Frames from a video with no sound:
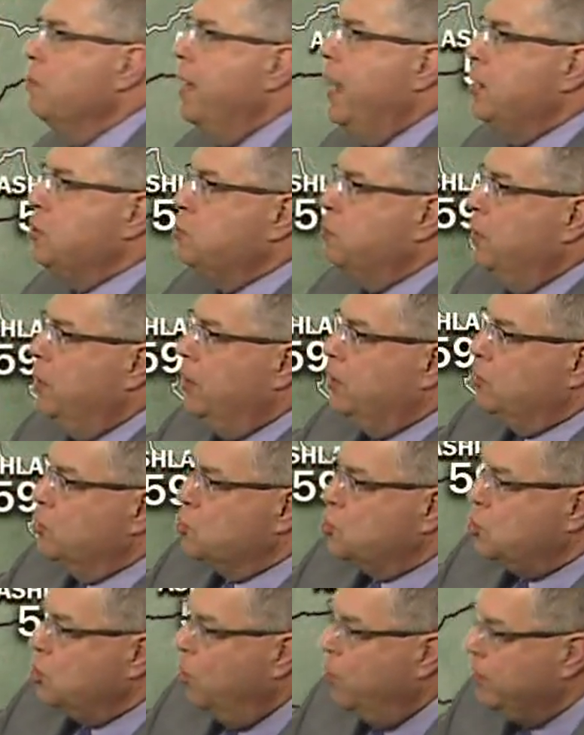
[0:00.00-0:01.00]
Max predictor
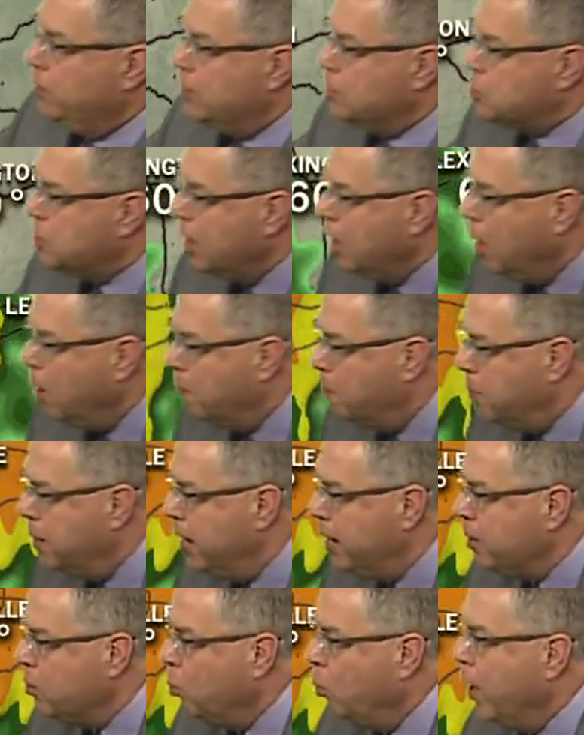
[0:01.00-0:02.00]
showing this
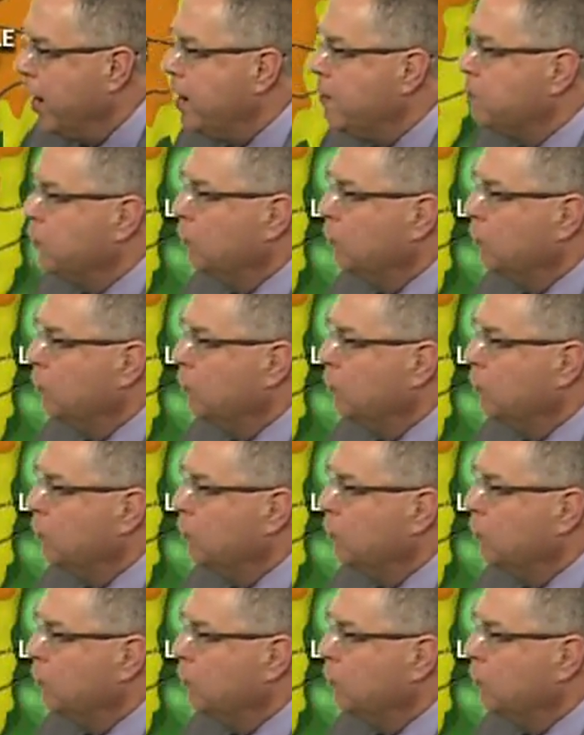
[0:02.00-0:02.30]
big wave